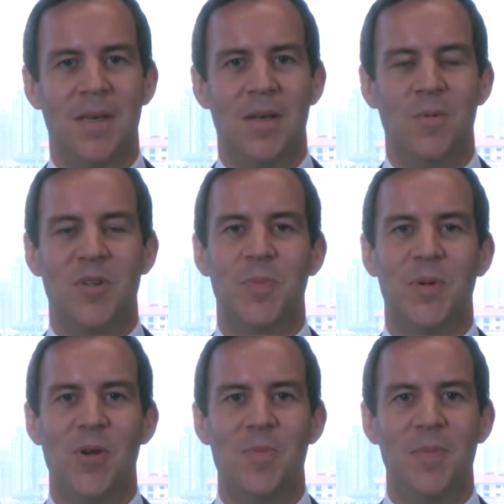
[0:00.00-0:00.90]
Whilst
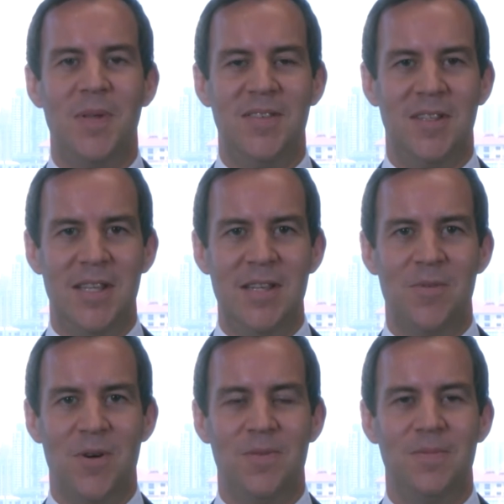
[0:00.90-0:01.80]
procurement plays a leading
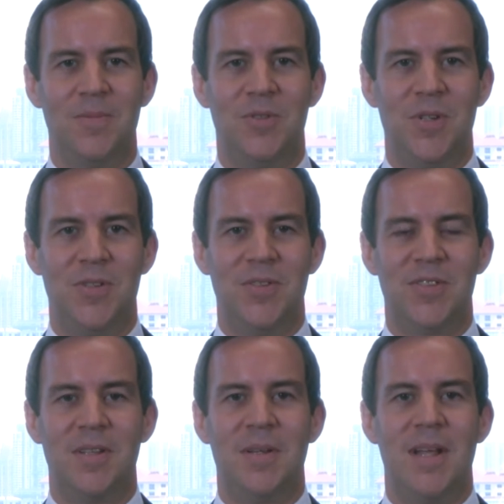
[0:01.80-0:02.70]
role, Treasurers
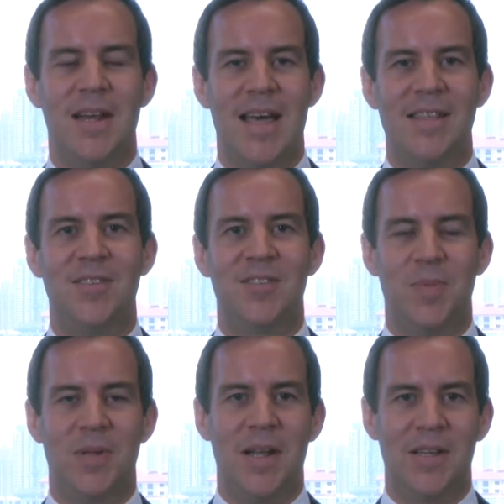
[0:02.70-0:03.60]
can enhance the
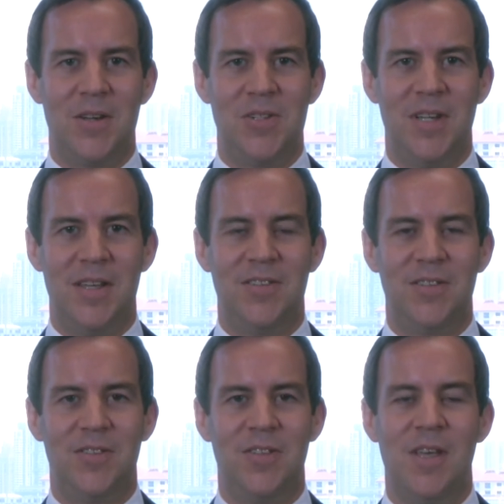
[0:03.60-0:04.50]
supply
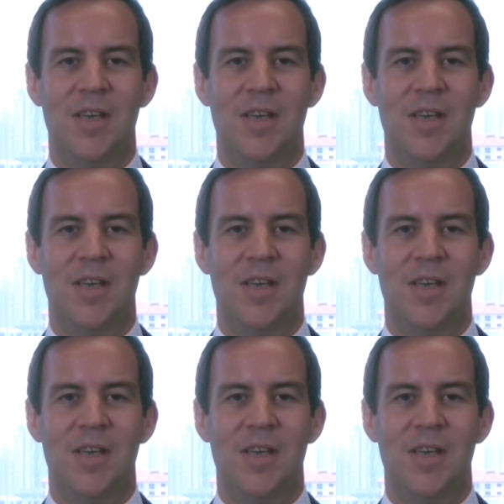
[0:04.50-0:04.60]
negotiations